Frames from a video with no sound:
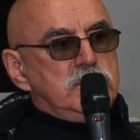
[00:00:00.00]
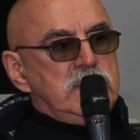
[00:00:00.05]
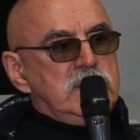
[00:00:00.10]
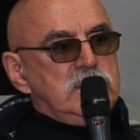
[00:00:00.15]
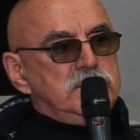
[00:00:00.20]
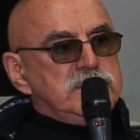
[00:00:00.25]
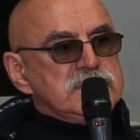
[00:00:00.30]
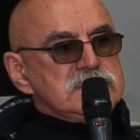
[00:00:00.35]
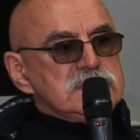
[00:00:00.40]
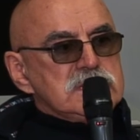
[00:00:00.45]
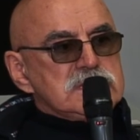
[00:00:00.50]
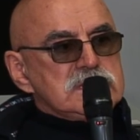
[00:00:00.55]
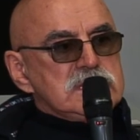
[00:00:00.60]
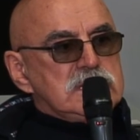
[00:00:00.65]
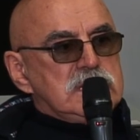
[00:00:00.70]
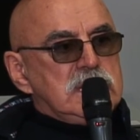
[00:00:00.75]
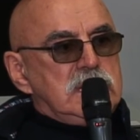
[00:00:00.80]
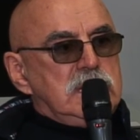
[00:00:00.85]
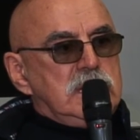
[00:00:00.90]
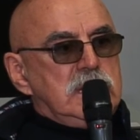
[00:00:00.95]
to
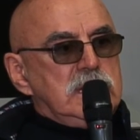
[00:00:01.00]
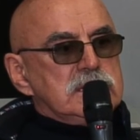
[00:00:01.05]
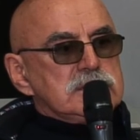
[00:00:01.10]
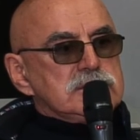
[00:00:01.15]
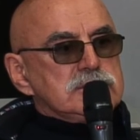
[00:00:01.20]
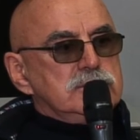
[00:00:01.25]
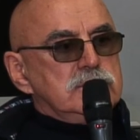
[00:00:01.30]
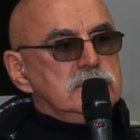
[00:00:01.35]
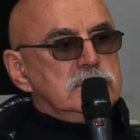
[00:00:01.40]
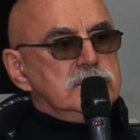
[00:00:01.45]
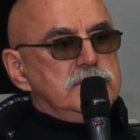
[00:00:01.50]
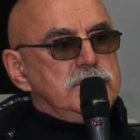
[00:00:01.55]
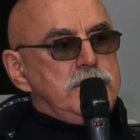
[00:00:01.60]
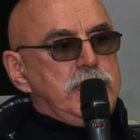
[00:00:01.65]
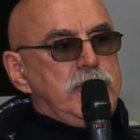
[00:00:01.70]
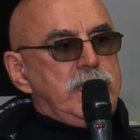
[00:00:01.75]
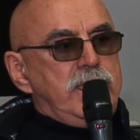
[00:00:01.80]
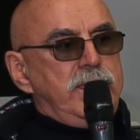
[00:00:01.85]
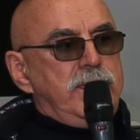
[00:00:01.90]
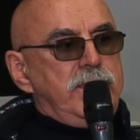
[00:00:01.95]
them. You can
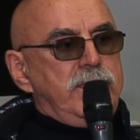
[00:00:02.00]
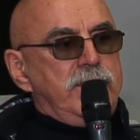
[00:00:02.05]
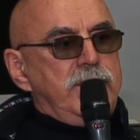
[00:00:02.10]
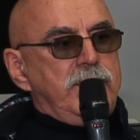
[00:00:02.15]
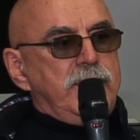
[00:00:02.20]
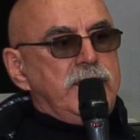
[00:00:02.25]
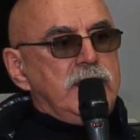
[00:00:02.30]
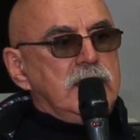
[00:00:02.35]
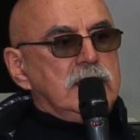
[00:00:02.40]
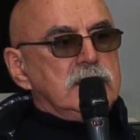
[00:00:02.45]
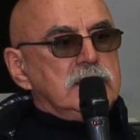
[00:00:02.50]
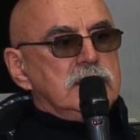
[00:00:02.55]
always